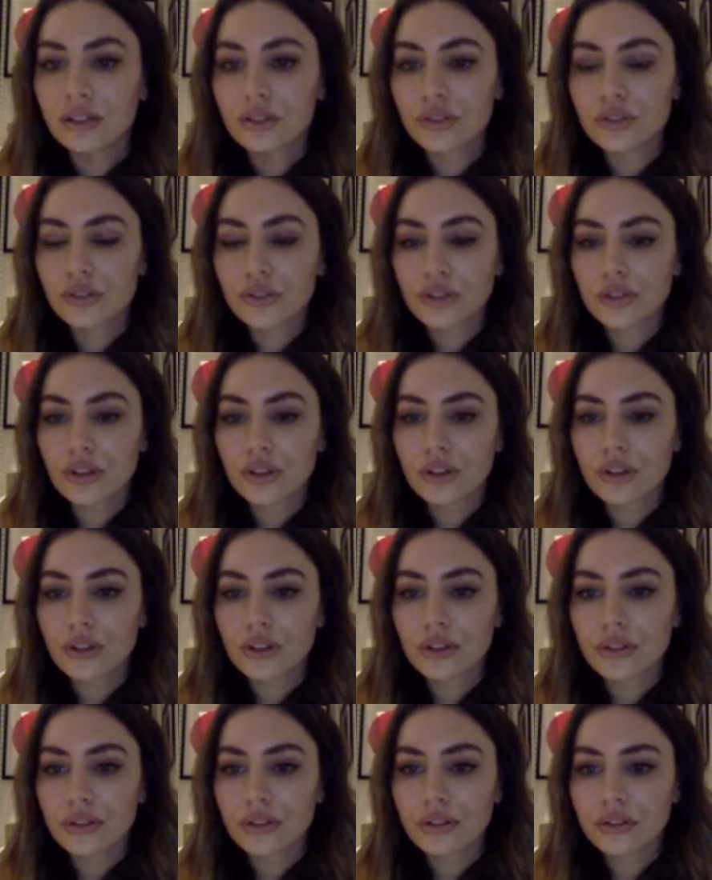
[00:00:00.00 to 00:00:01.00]

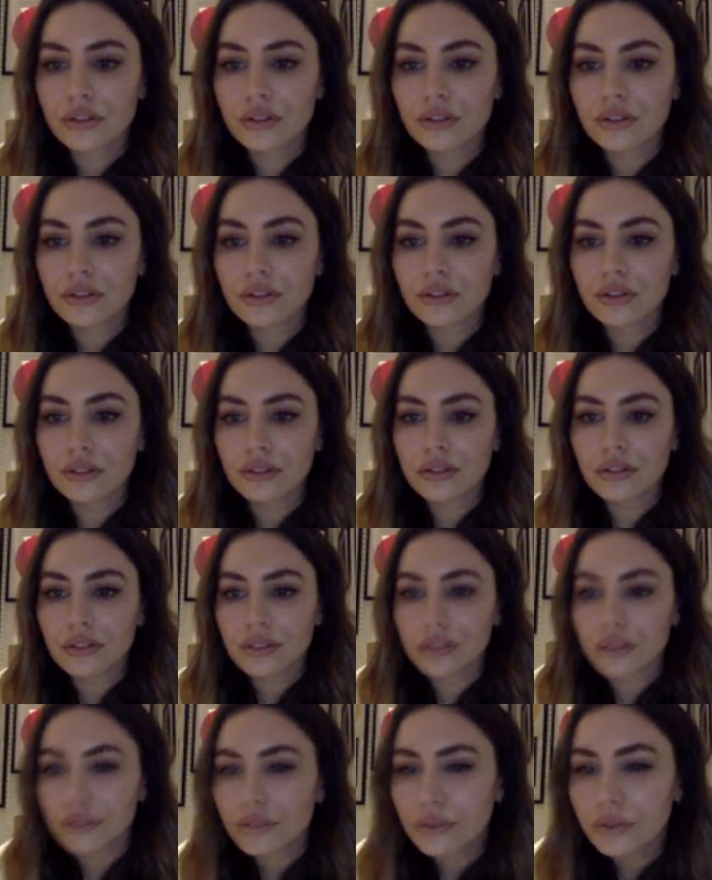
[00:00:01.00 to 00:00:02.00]
So,
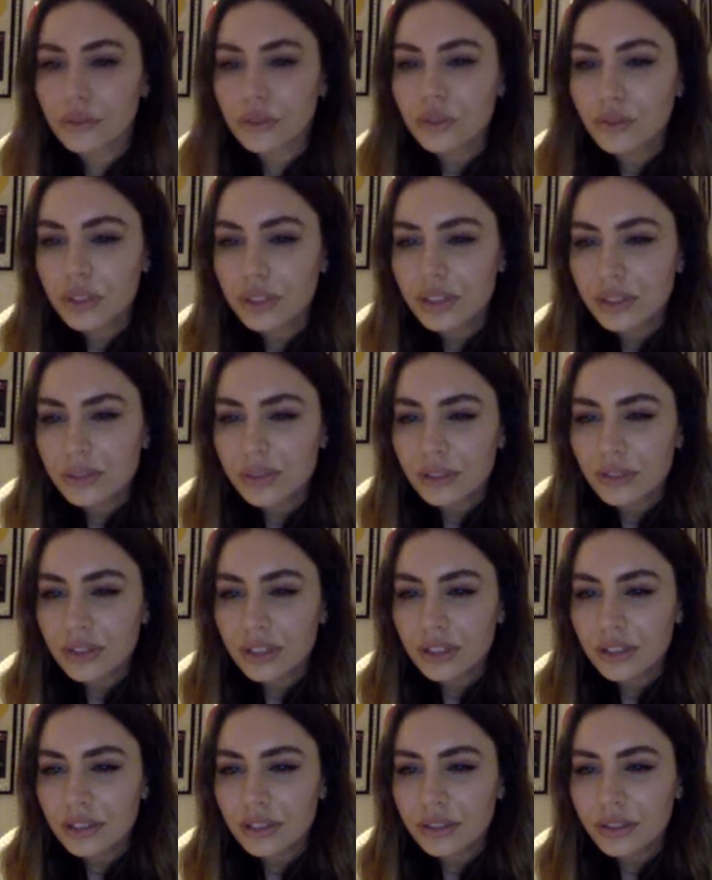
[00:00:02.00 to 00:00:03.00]
oh, you've always seemed to have the
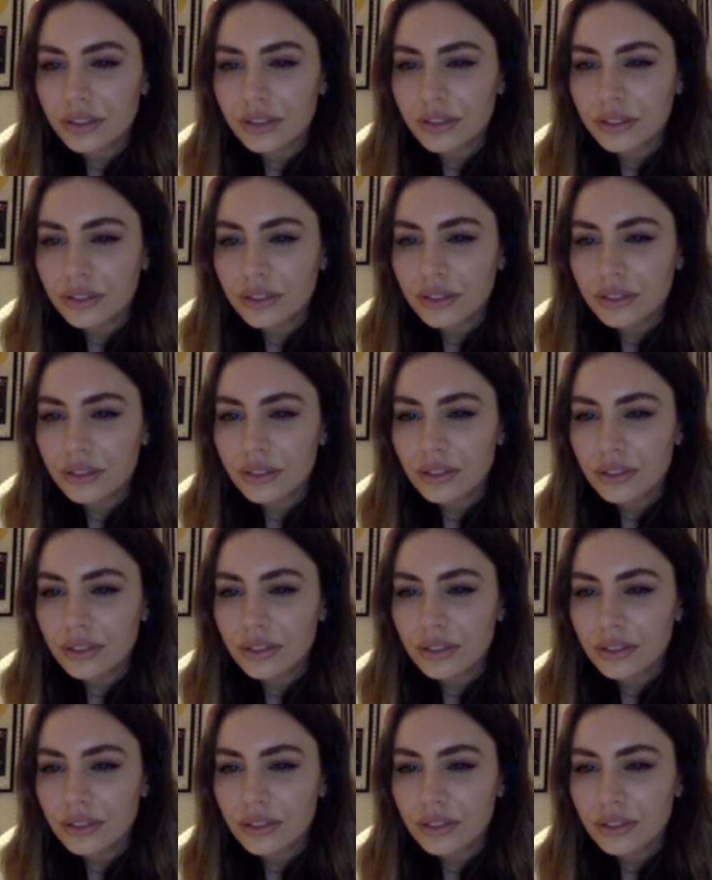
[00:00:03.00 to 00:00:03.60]
answers.